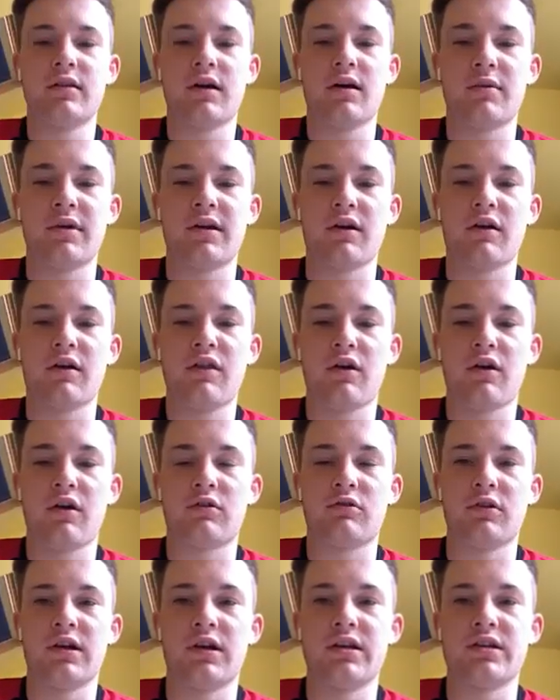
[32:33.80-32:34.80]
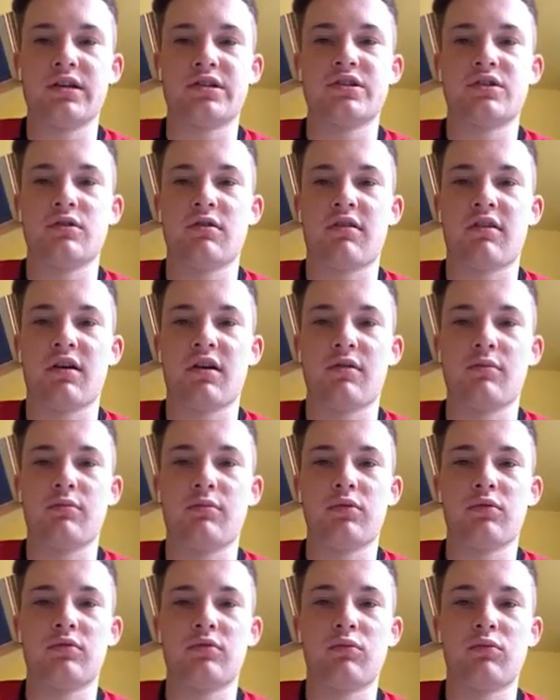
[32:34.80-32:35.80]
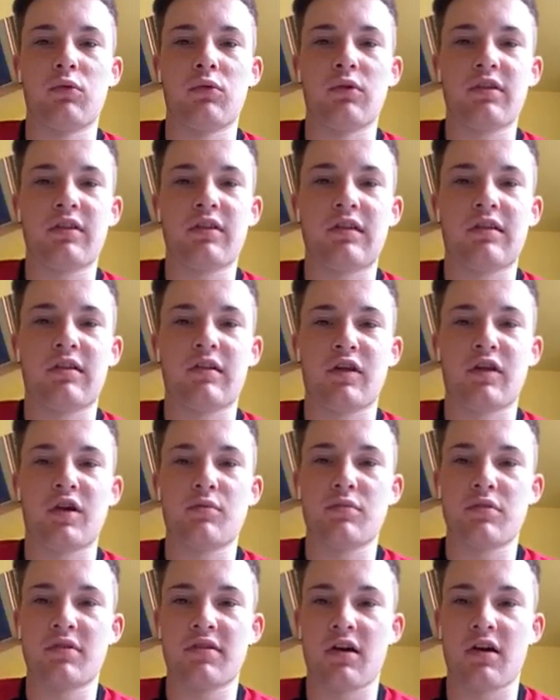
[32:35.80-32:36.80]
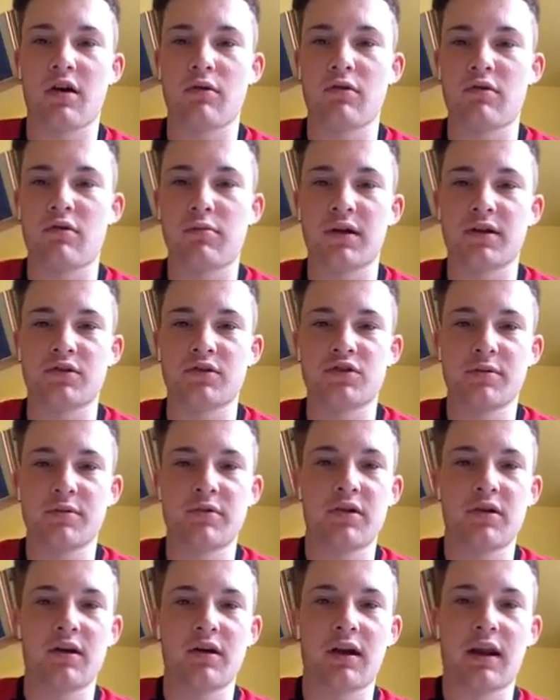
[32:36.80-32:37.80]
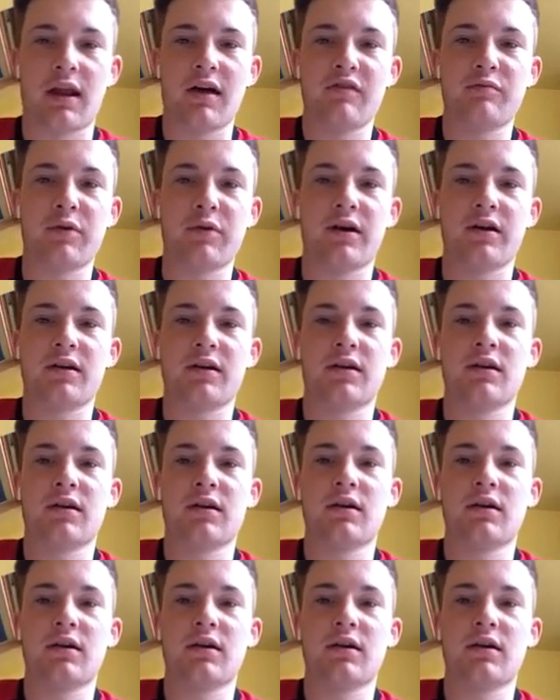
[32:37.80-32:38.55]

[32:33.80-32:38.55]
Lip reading: mean, I thought Grealish should have started, but one of the things I found bizarre was playing Trippier at left back.